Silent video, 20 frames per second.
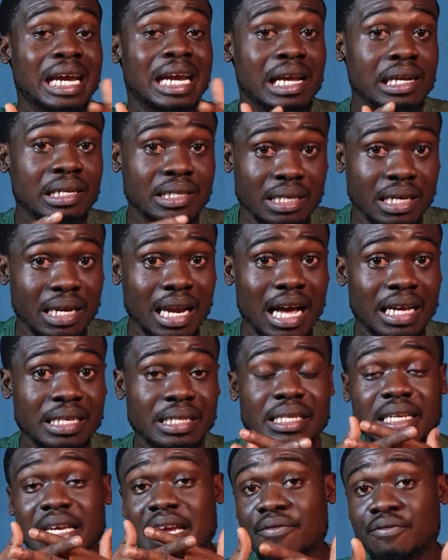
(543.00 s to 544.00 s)
next
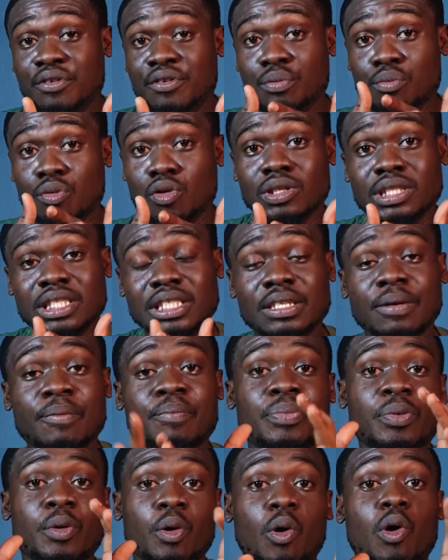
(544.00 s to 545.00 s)
class every morning.
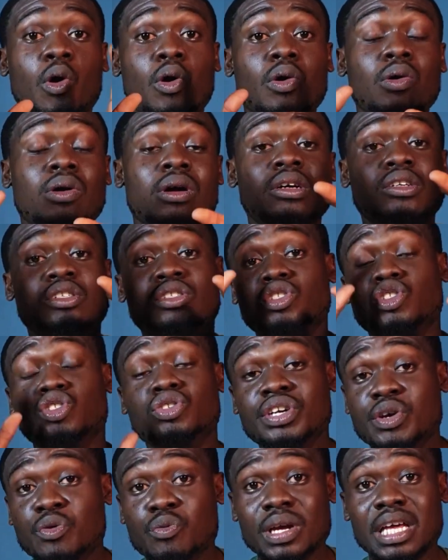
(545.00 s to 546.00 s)
Or
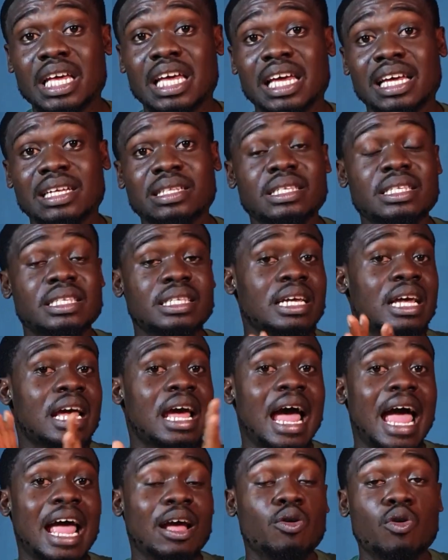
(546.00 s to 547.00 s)
during weekends,
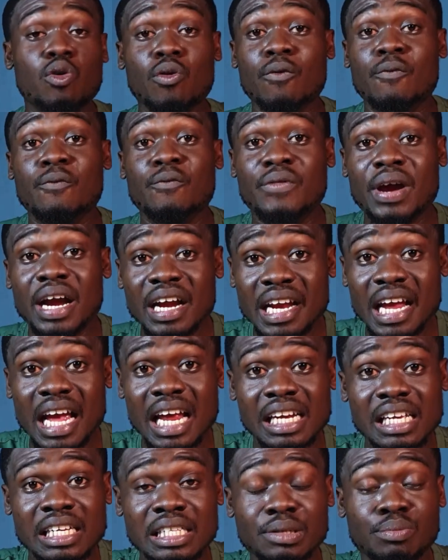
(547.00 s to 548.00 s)
I go very
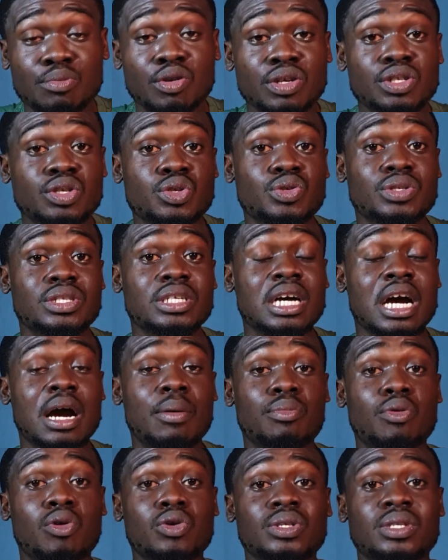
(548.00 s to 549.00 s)
early in the morning to the
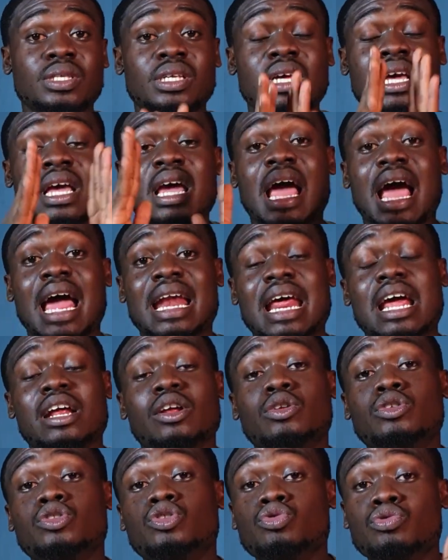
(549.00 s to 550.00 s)
campus and I
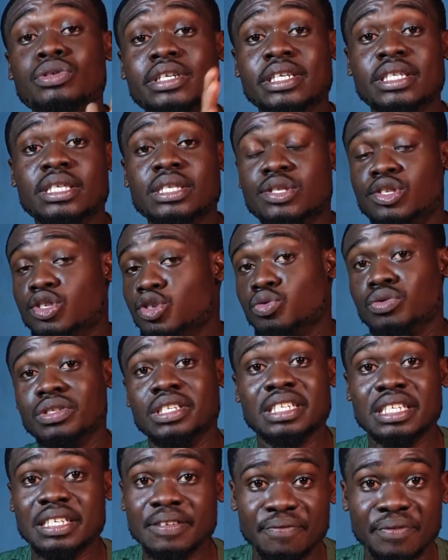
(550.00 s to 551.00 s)
do it till
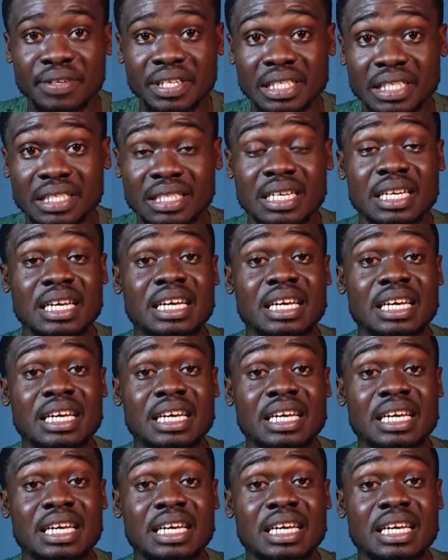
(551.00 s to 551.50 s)
the evening.